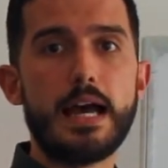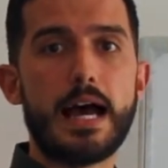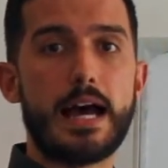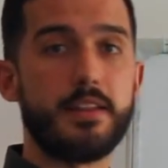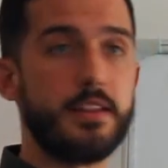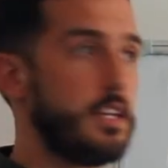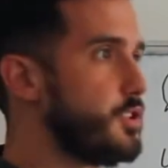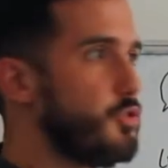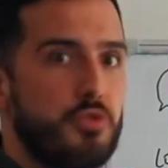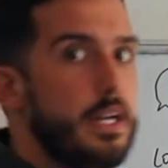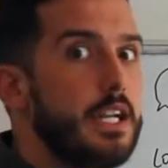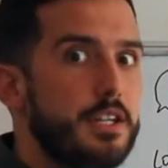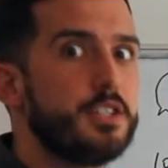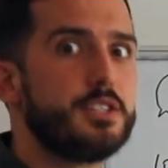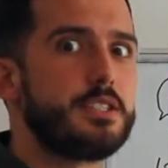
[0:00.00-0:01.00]
and there's a
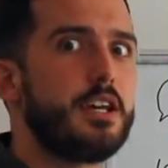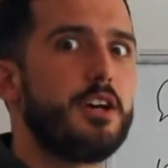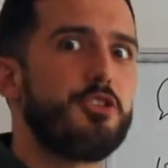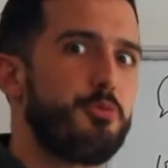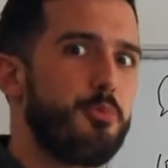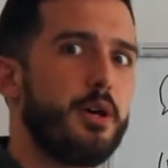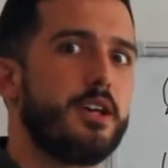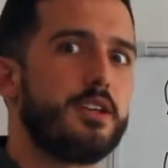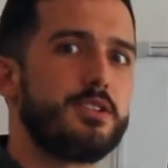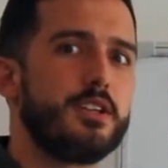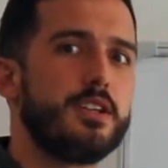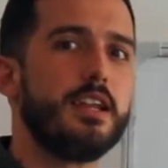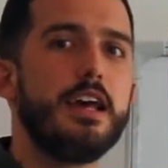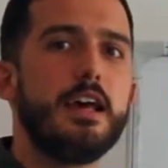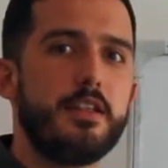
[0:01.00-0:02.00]
really good
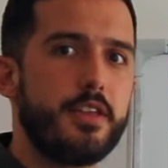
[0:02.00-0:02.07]
salesperson,